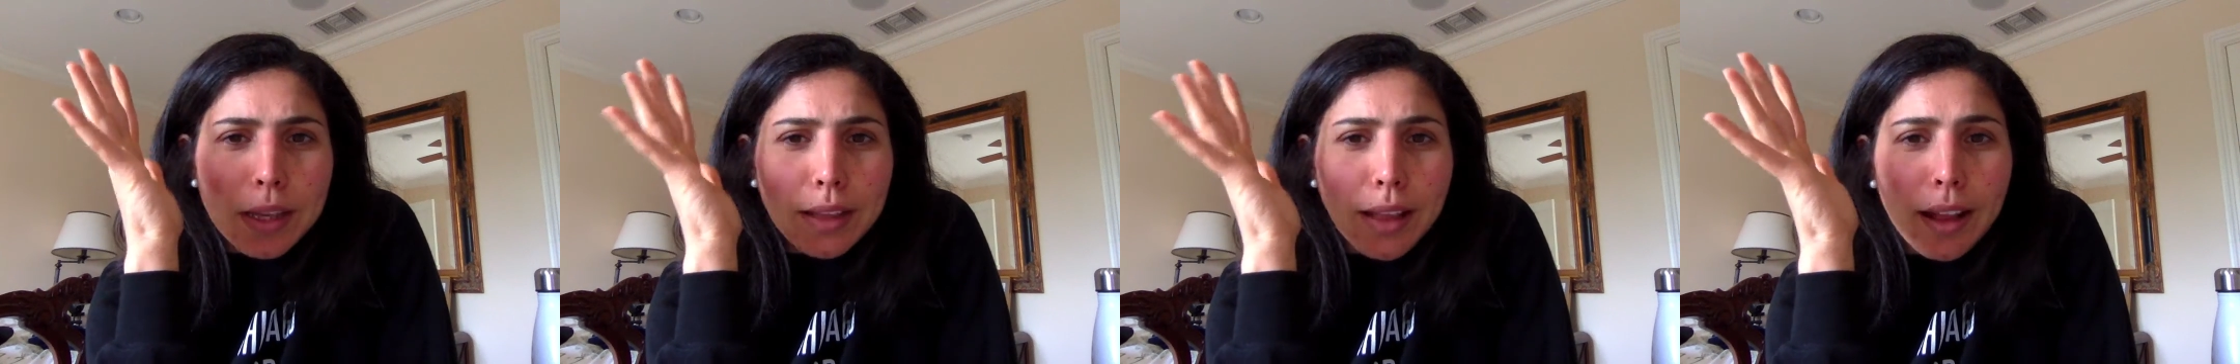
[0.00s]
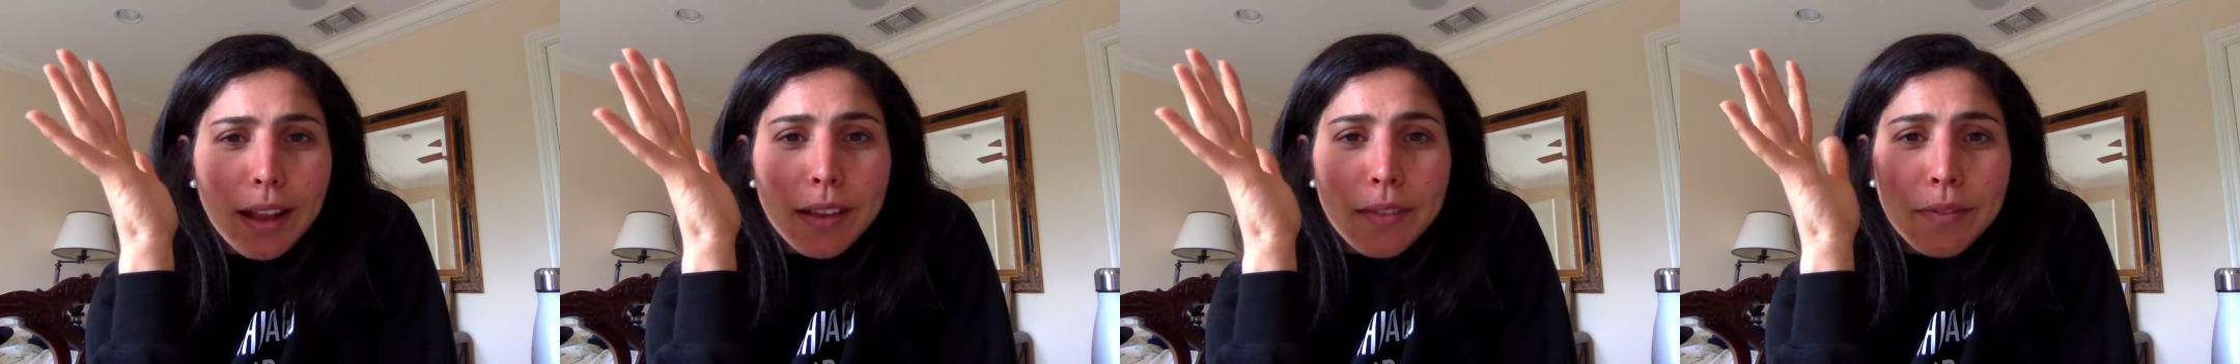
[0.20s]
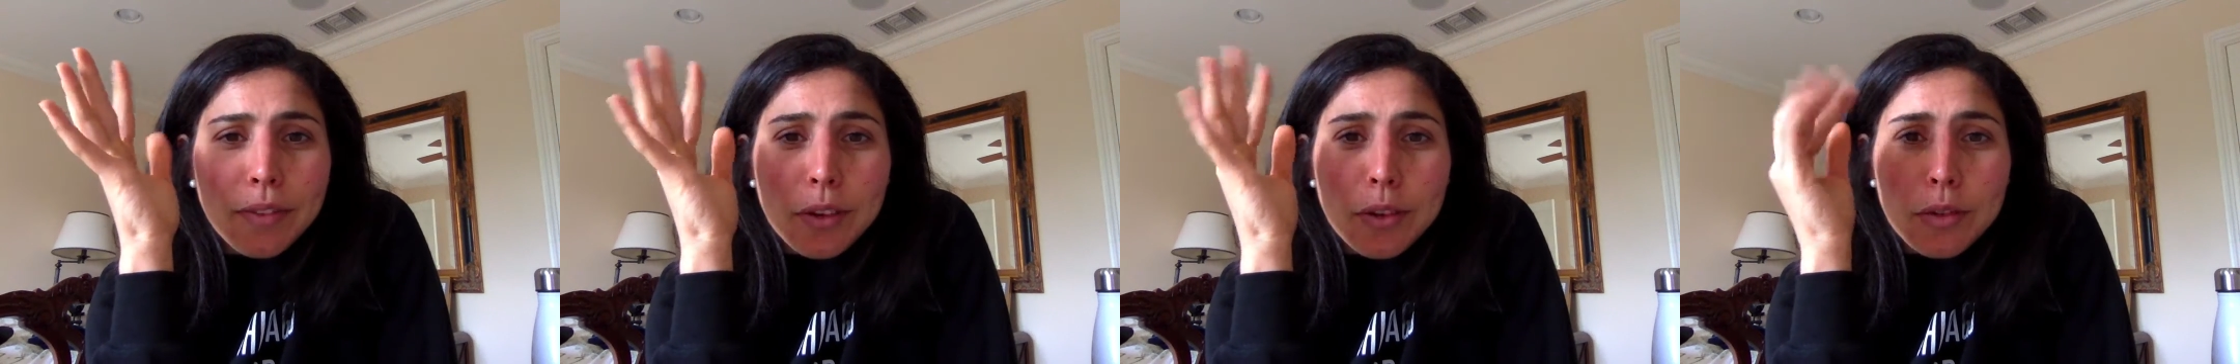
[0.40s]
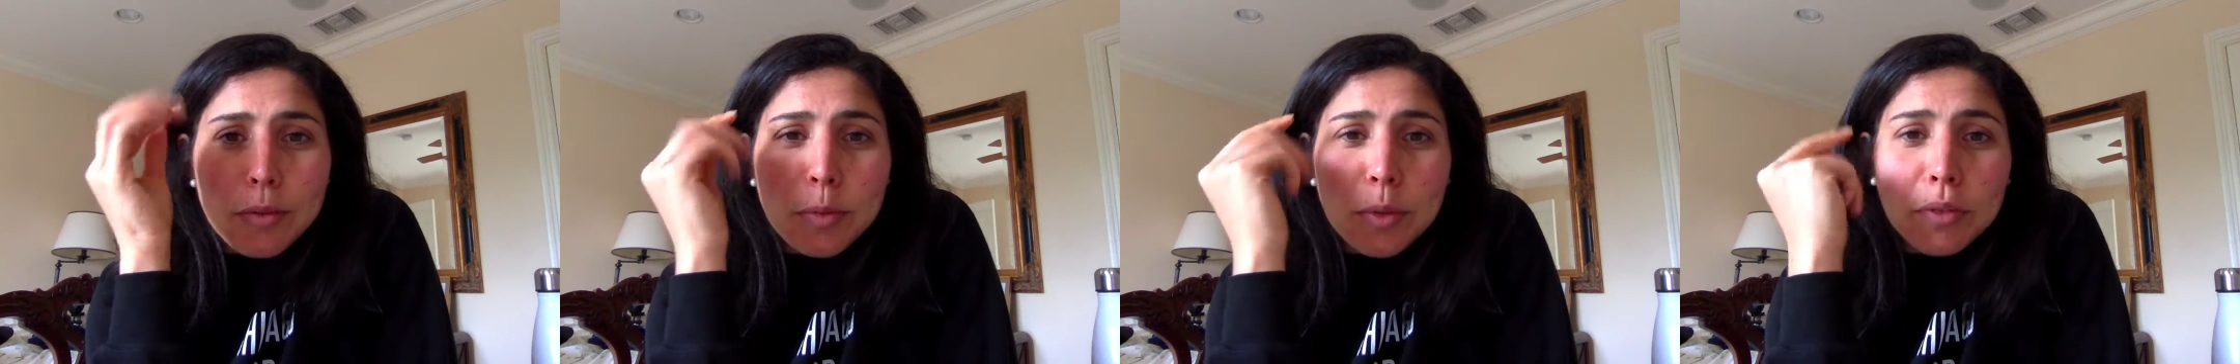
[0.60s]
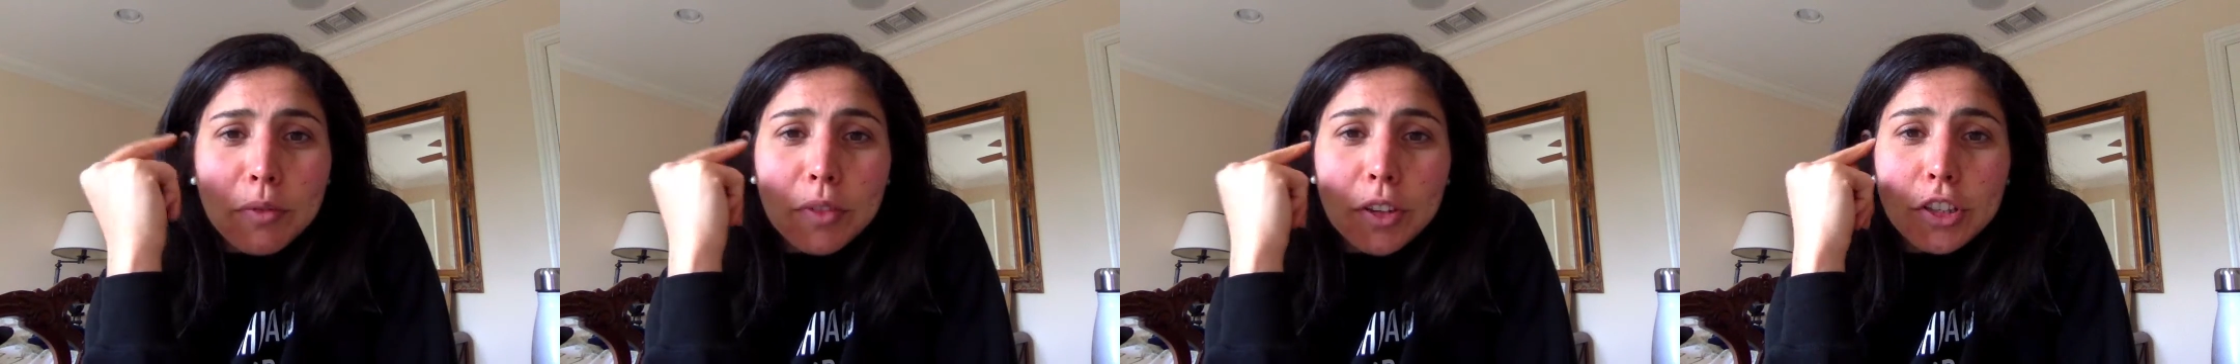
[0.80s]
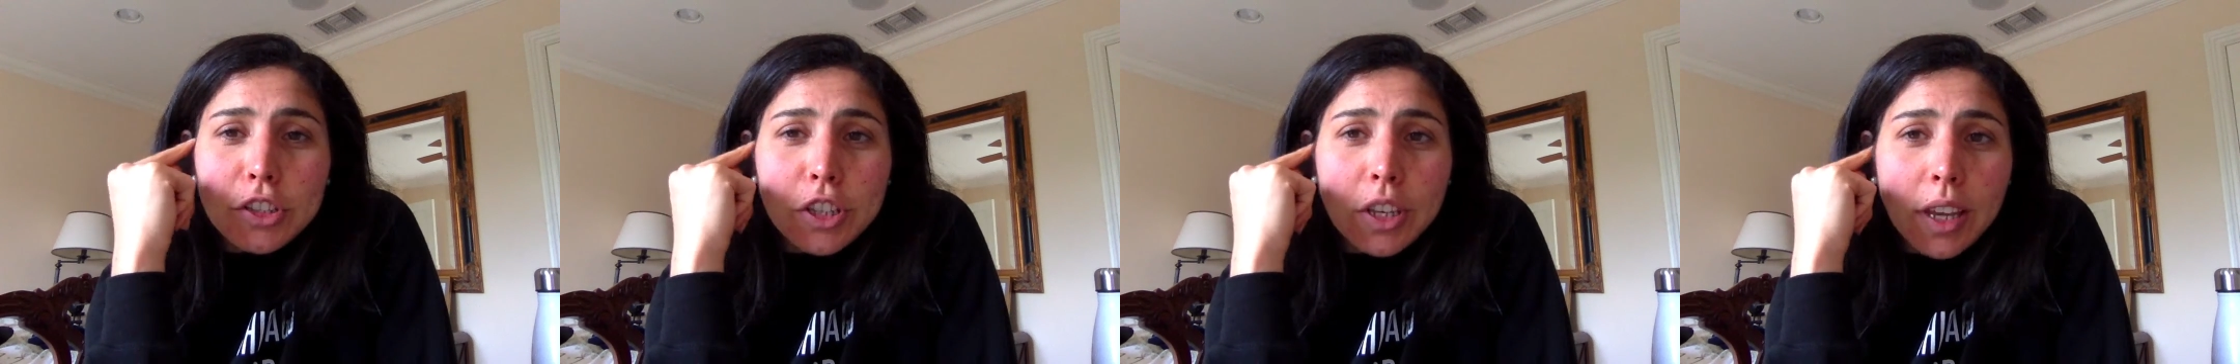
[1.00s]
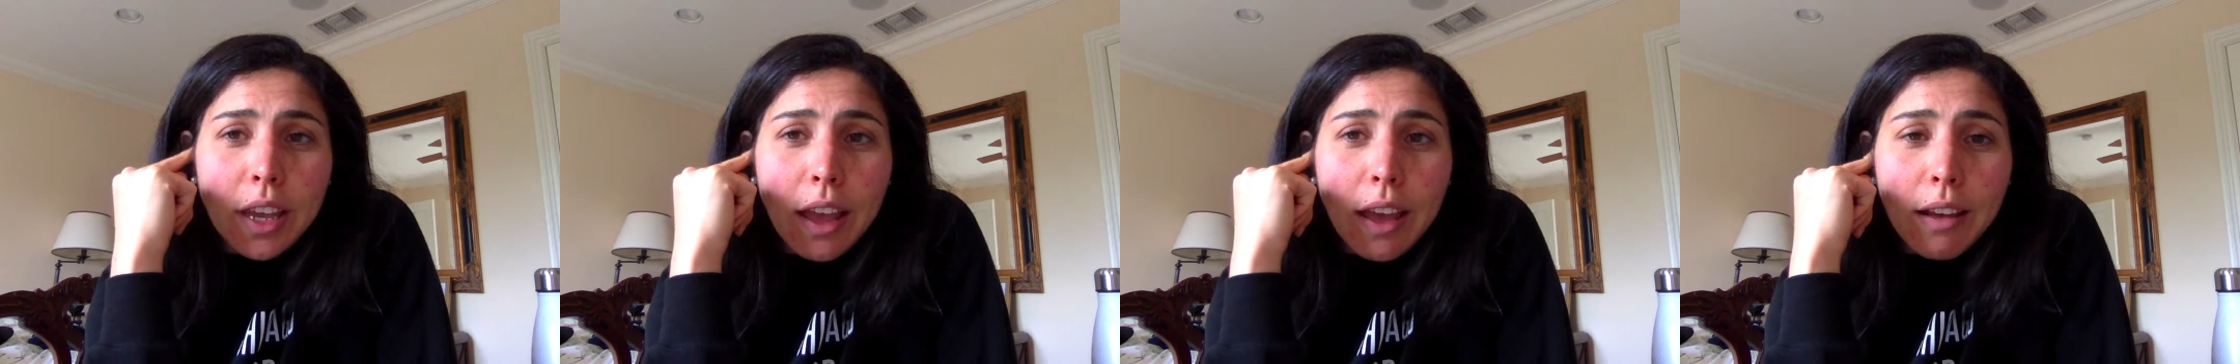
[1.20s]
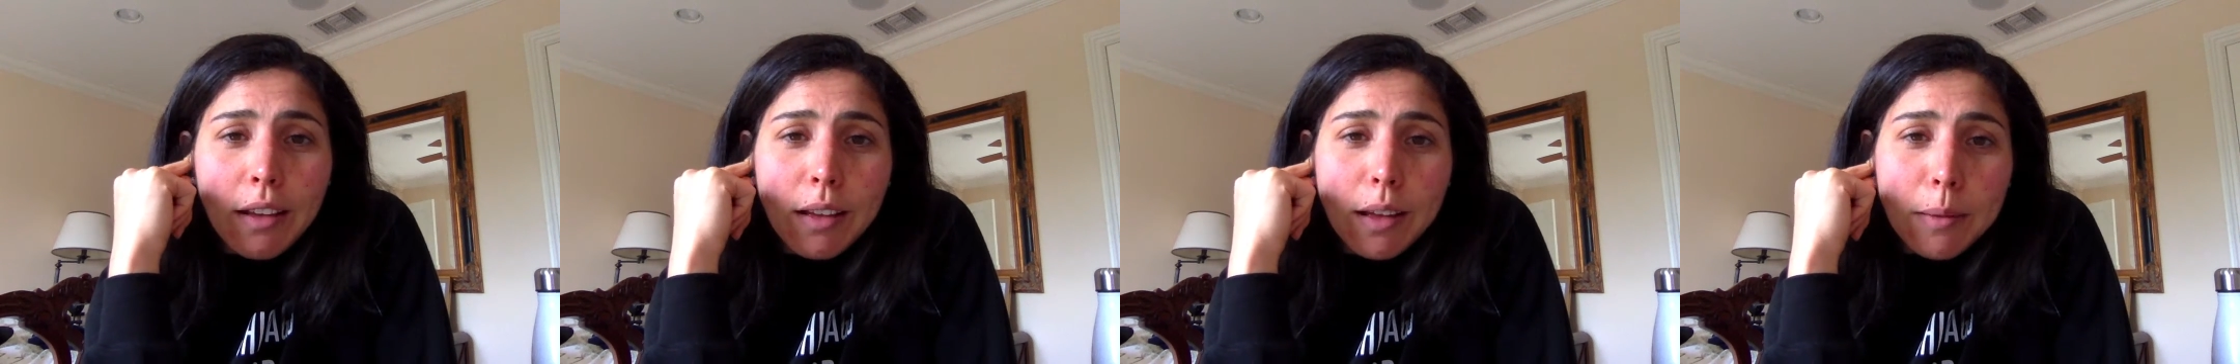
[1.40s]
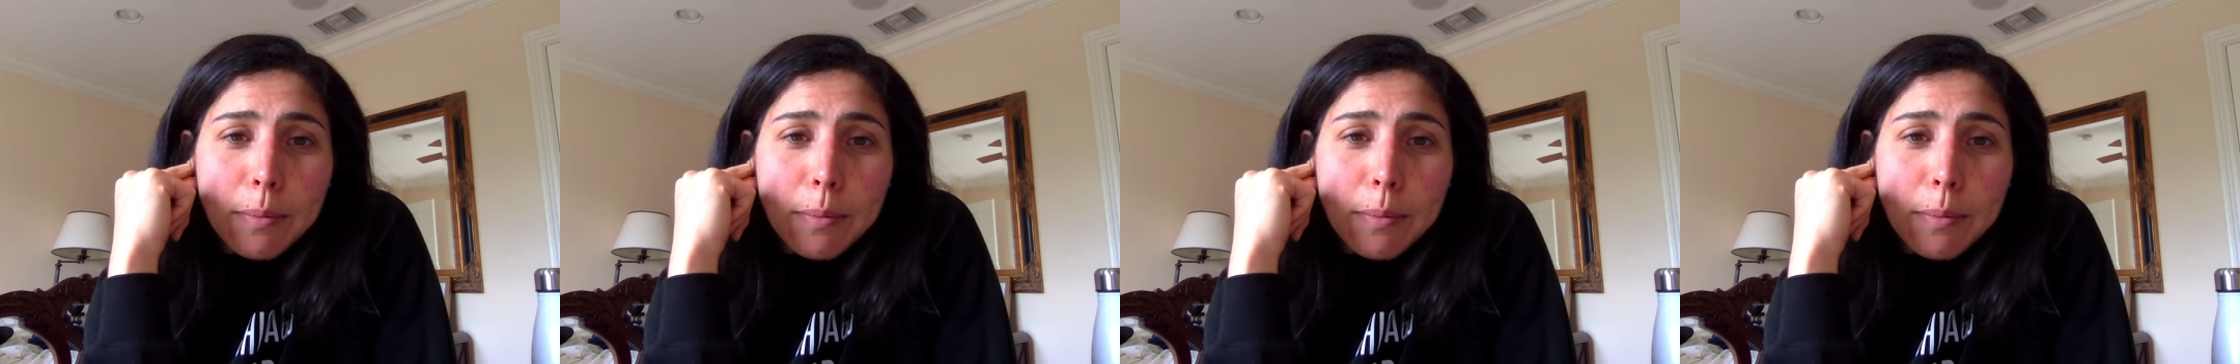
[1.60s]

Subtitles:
A lot of you have been reaching out